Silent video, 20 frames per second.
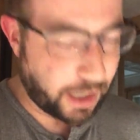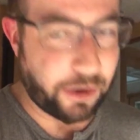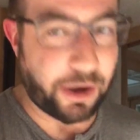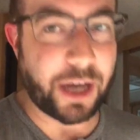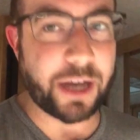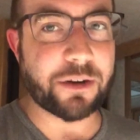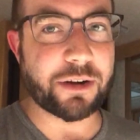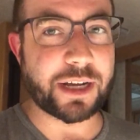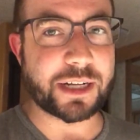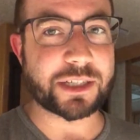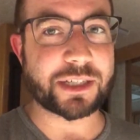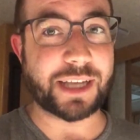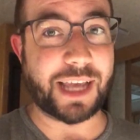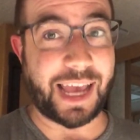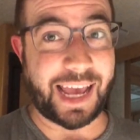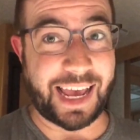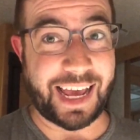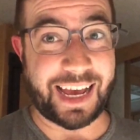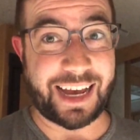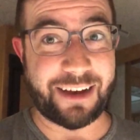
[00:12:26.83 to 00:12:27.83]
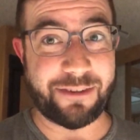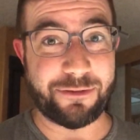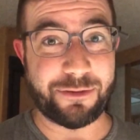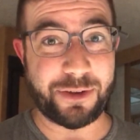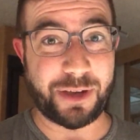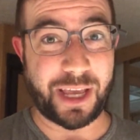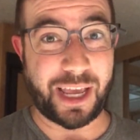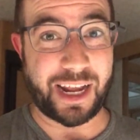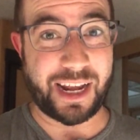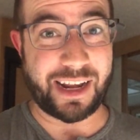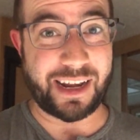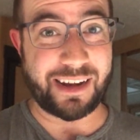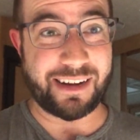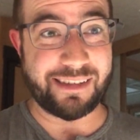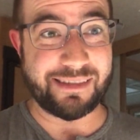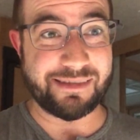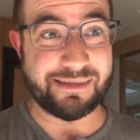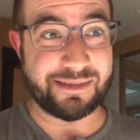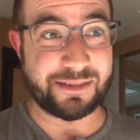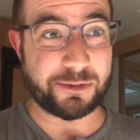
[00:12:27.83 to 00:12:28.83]
Now, I don't actually have
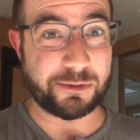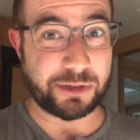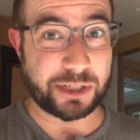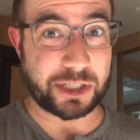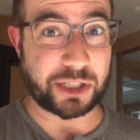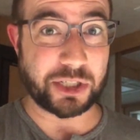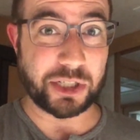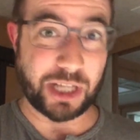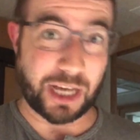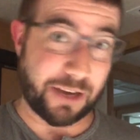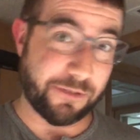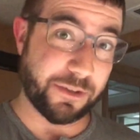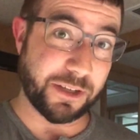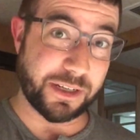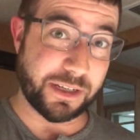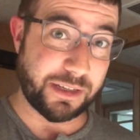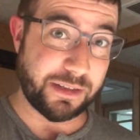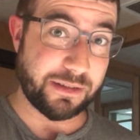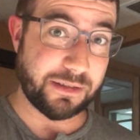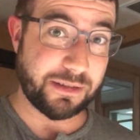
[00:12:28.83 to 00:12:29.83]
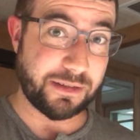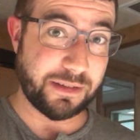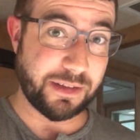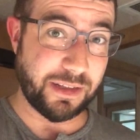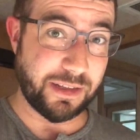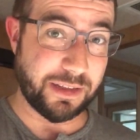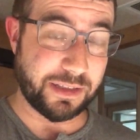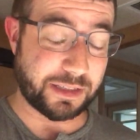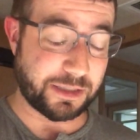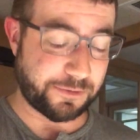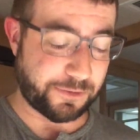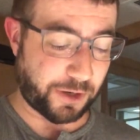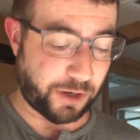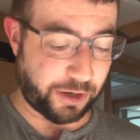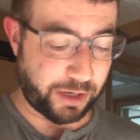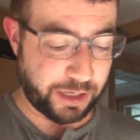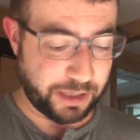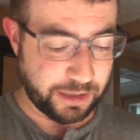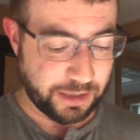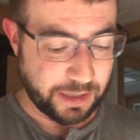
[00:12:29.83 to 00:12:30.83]
a traditional oven in the
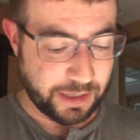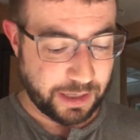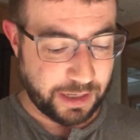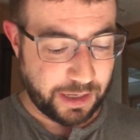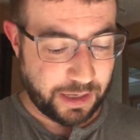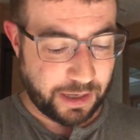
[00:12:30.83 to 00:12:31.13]
Safari.